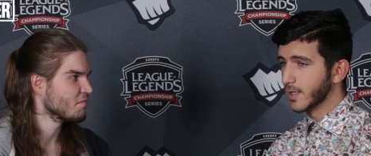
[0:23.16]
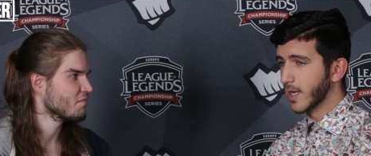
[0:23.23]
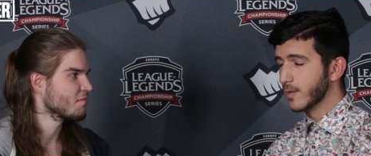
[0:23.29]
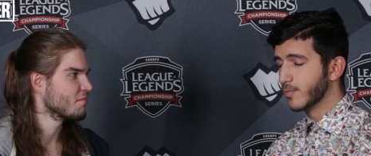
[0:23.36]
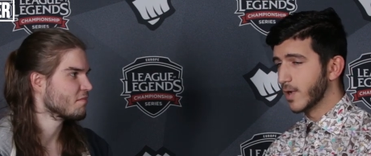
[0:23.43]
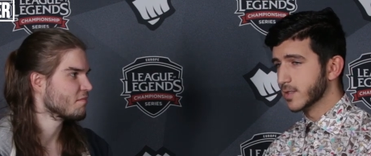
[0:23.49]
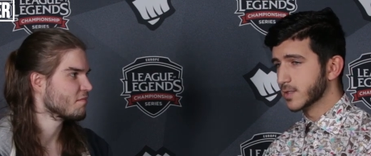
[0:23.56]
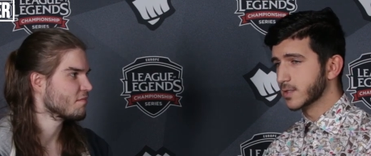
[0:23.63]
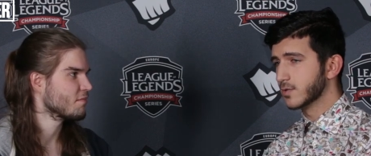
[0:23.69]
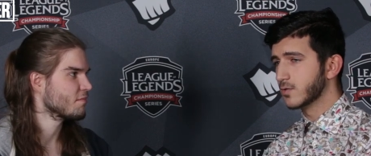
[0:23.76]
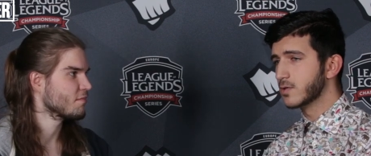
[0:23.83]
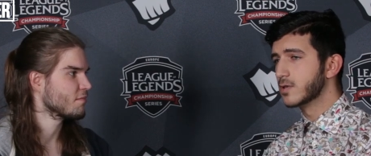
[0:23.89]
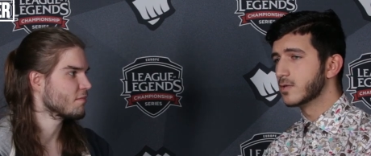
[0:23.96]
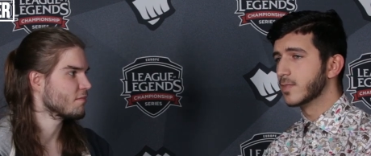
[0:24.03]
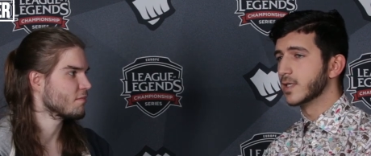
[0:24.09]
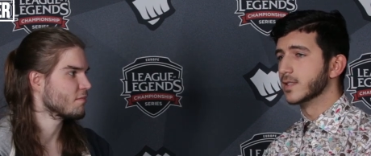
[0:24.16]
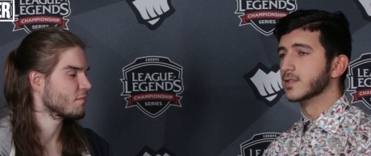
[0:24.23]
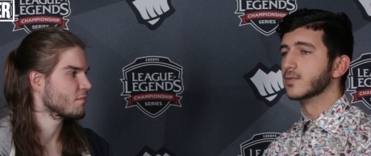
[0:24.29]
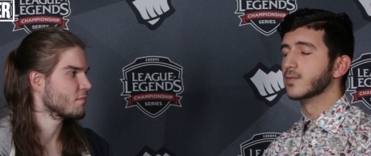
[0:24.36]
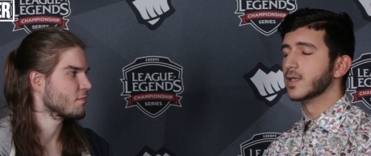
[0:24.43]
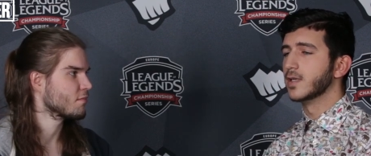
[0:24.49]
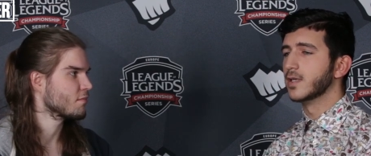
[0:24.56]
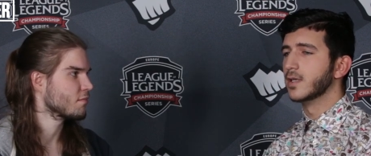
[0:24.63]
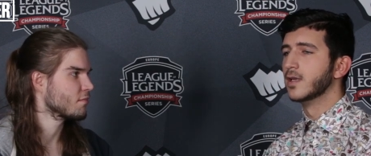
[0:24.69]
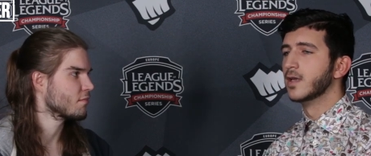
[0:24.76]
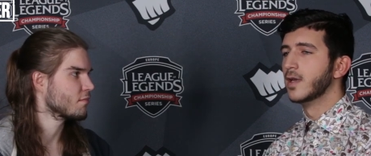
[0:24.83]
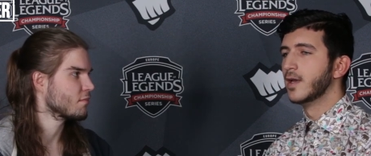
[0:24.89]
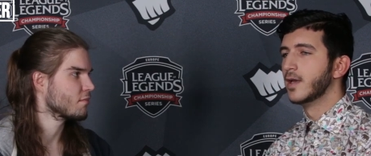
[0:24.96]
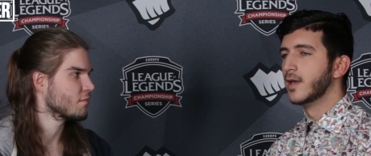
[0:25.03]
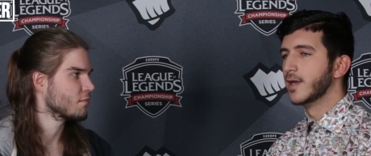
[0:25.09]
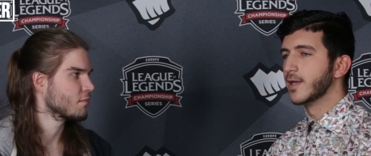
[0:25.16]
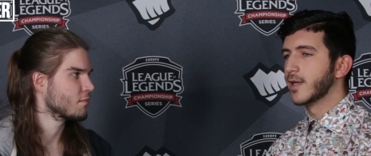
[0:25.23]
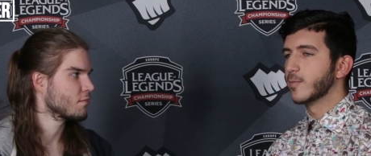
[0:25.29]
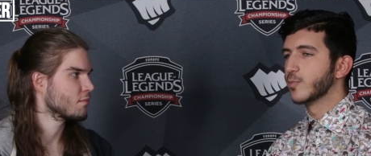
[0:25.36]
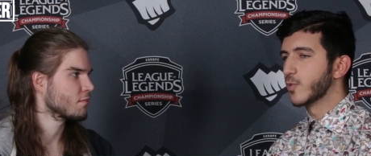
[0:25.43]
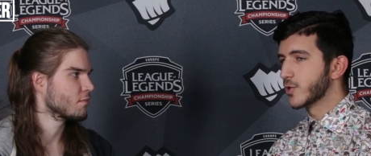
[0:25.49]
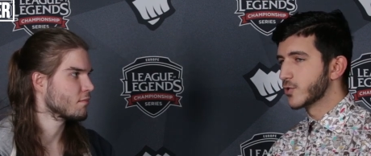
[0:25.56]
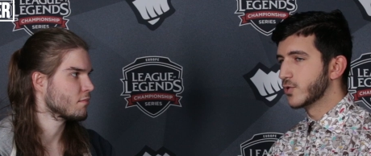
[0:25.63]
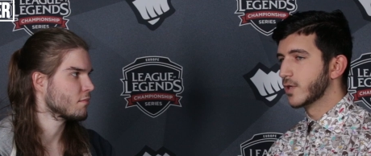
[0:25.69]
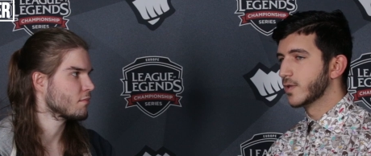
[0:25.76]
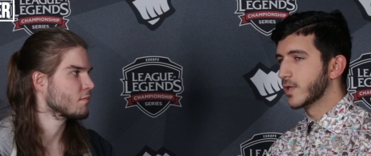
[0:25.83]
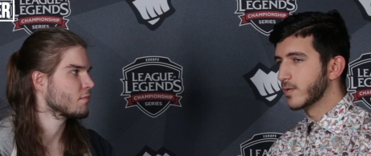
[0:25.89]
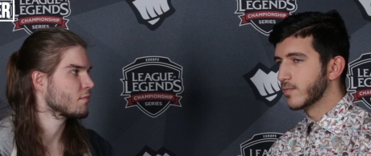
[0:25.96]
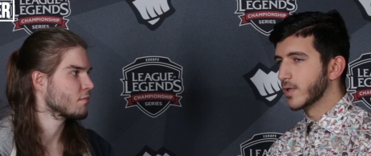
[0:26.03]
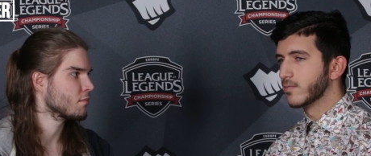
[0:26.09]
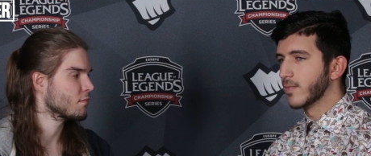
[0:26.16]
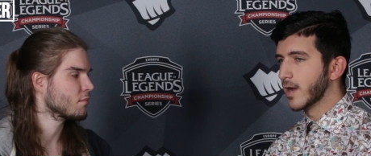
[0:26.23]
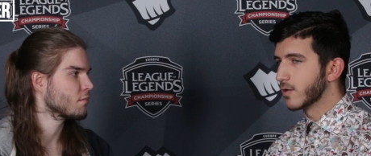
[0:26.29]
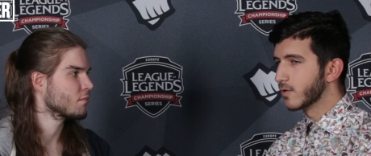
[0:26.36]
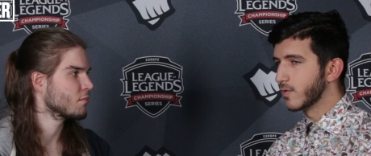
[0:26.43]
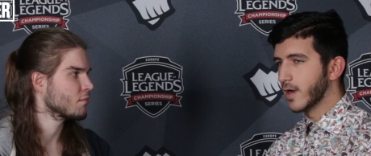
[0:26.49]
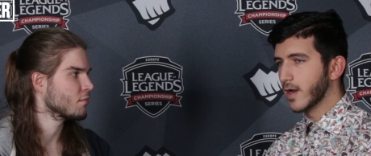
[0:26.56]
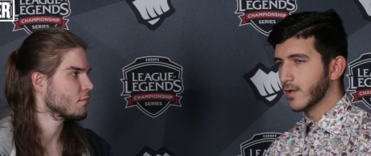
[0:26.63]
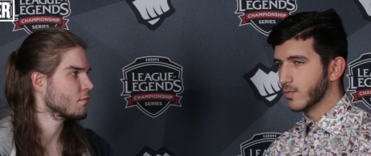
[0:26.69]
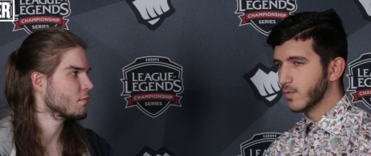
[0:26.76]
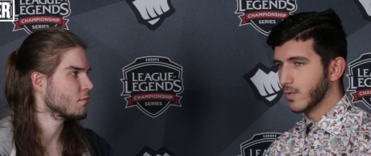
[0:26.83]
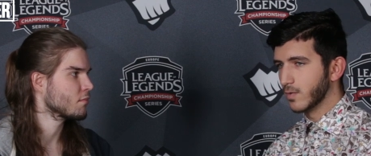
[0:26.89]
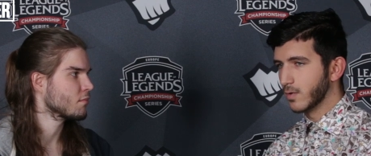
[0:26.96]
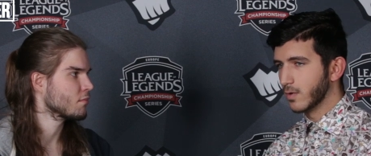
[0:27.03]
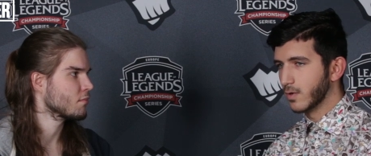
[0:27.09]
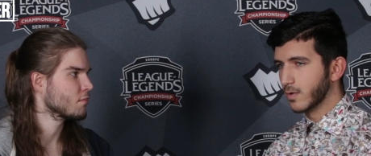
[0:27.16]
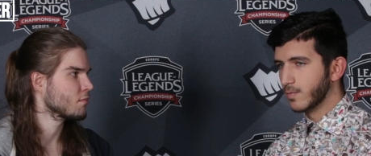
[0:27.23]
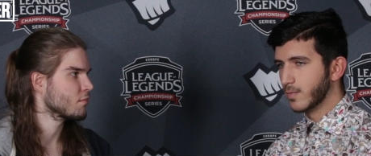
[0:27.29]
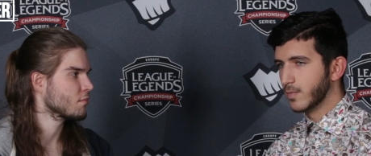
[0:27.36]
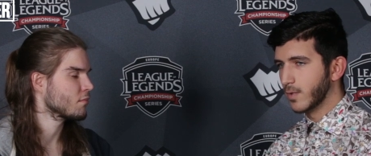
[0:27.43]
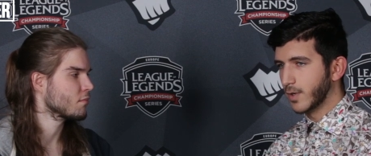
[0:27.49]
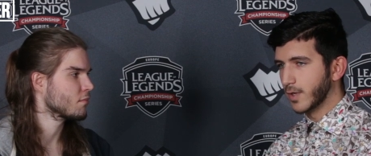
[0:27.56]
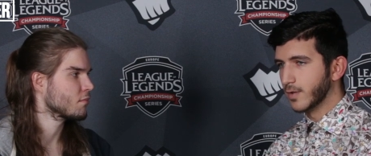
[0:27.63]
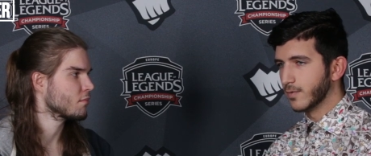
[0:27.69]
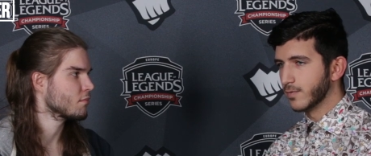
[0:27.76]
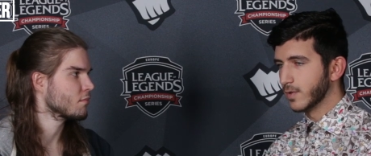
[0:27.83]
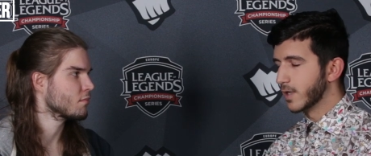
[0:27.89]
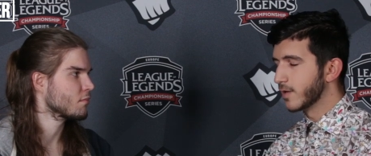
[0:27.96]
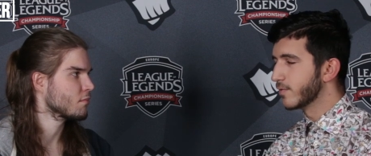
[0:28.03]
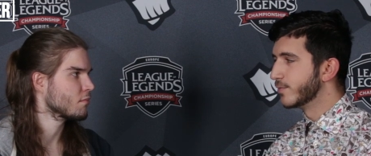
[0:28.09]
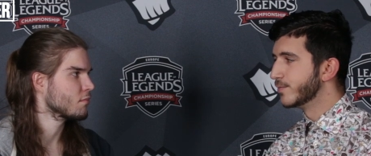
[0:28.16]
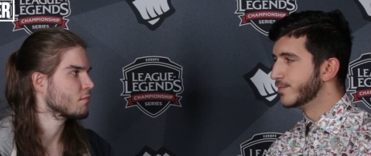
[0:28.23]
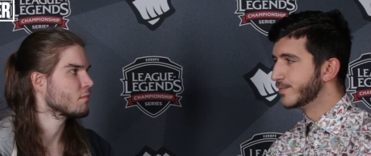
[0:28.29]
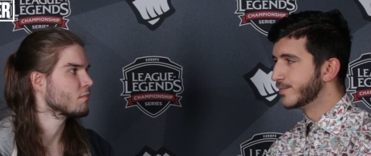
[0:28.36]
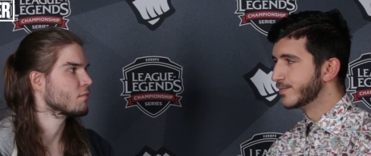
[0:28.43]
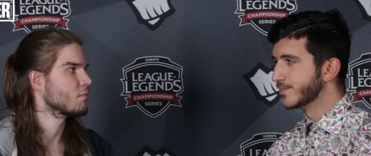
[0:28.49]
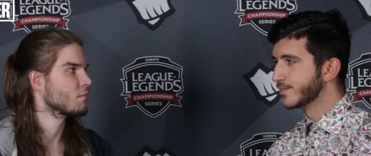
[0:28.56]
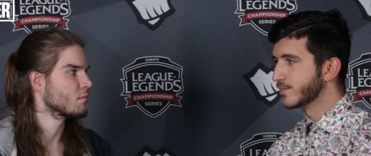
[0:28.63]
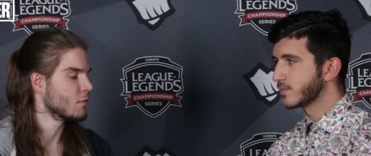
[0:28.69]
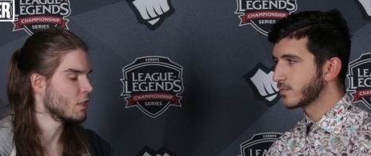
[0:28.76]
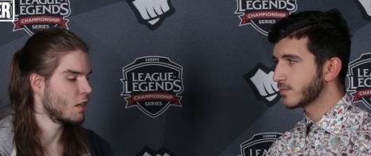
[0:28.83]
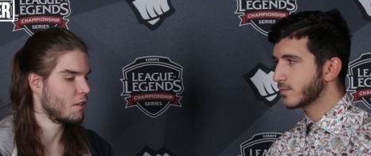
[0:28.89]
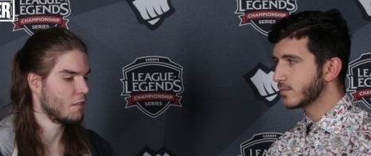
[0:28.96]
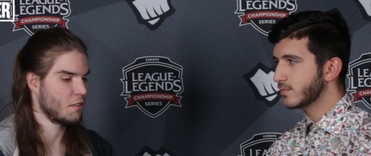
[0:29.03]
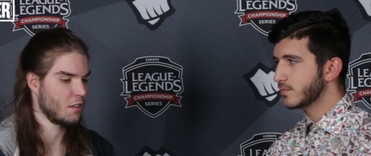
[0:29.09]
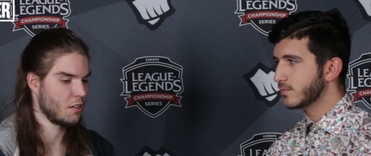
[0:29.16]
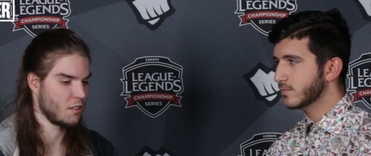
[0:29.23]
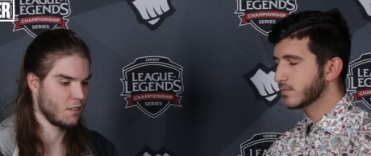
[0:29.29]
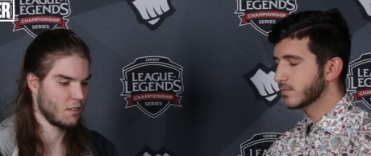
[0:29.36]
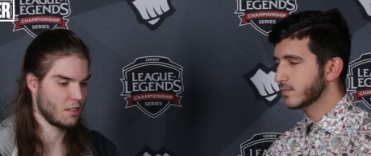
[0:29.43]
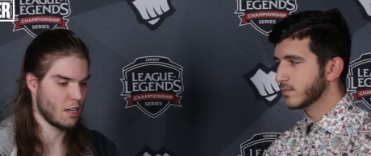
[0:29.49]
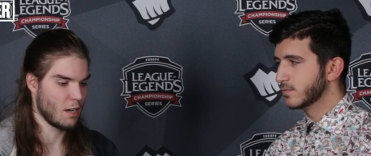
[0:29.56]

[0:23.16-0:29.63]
Speaker 1: the game by storm. And we kept pressuring them, and macro wise, we were on a different level.
Speaker 2: I think uh,